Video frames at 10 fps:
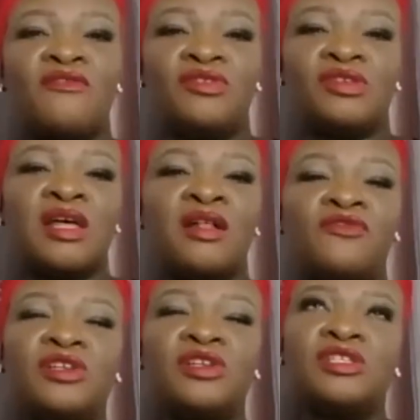
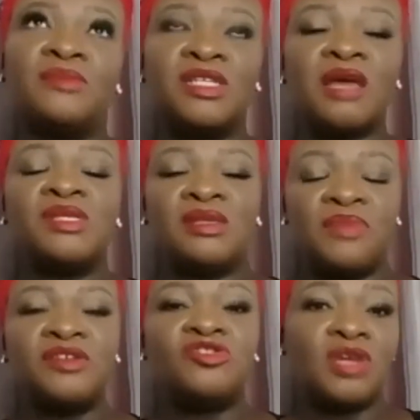yourself, which sometimes is a
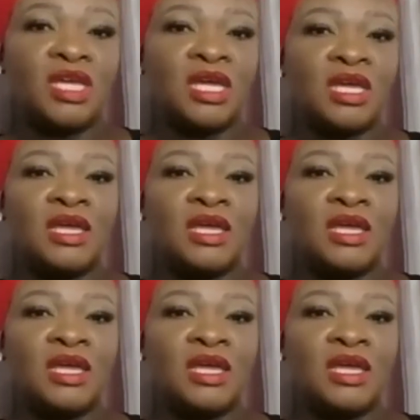bit tricky.